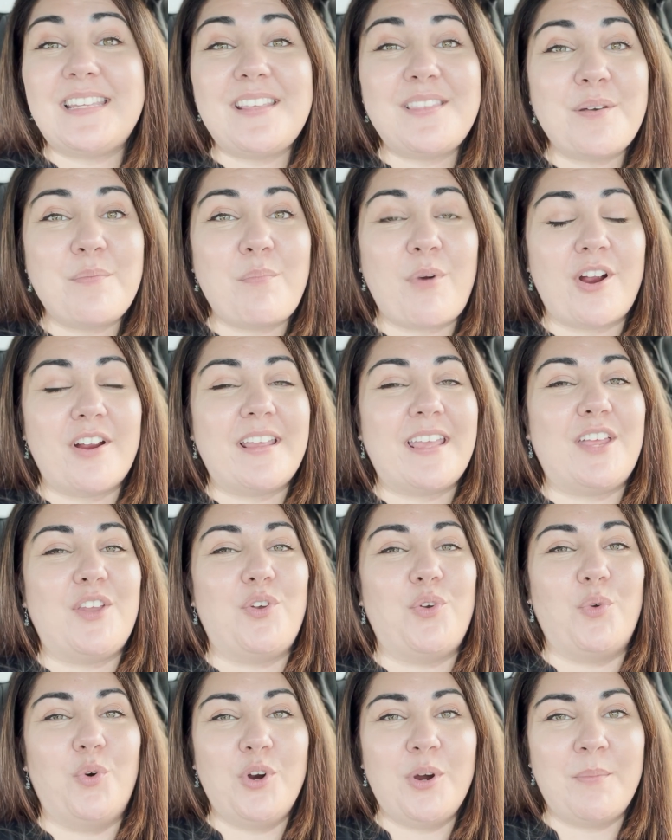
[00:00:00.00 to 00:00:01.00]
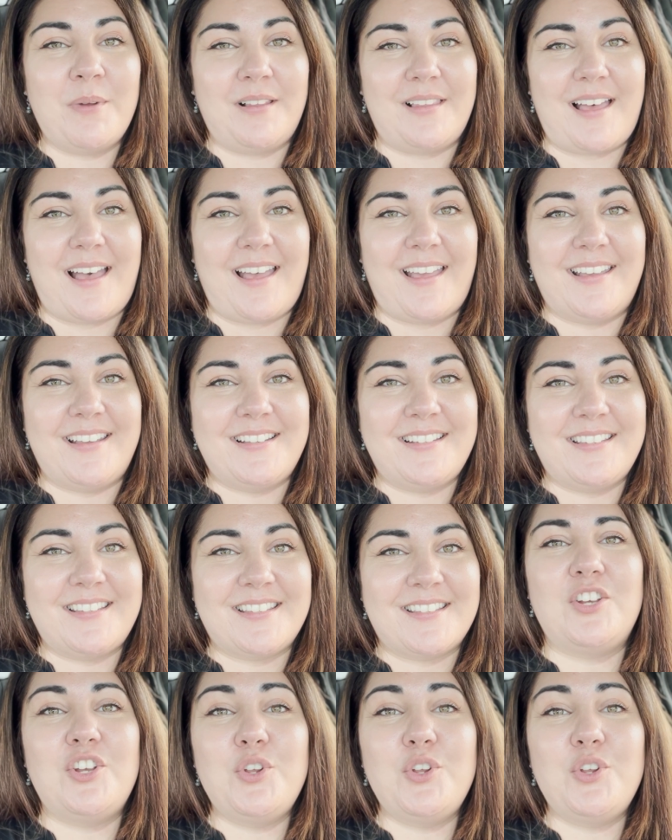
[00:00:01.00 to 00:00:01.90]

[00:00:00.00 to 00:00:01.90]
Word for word: the market normalize,